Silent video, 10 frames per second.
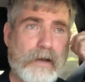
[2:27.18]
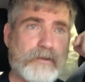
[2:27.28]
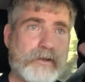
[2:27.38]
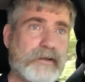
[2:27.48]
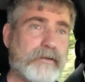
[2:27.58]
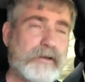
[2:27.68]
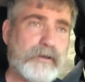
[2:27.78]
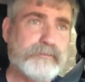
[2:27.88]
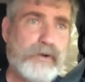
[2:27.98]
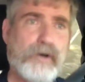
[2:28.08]
he
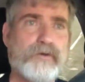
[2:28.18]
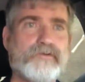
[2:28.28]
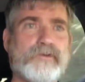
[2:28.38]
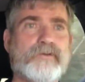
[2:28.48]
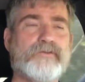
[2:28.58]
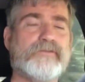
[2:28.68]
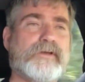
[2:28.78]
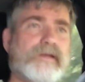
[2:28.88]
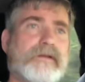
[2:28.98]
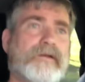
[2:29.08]
opposes
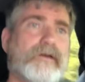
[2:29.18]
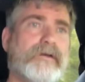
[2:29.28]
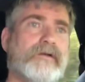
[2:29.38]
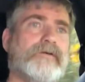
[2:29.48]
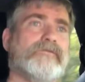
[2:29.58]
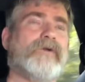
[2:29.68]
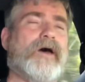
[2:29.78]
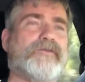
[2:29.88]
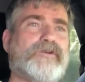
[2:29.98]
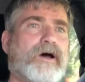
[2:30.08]
the
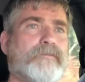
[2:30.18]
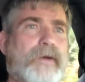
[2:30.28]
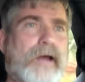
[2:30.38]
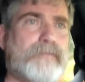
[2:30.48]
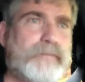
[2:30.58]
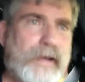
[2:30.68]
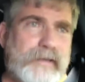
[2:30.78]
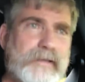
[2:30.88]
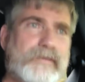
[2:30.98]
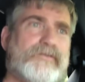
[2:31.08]
Rothschild-backed
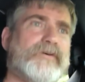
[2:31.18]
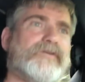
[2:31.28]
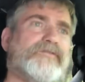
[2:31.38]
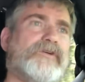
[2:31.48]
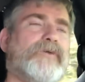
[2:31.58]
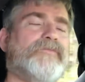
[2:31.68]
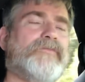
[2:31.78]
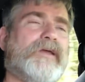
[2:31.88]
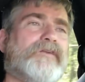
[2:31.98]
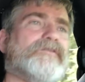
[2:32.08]
banking system,
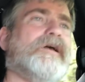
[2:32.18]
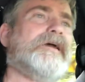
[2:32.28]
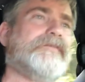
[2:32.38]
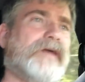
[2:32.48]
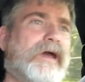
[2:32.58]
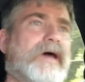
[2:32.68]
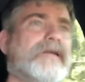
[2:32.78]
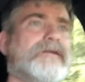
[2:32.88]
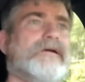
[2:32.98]
things like that.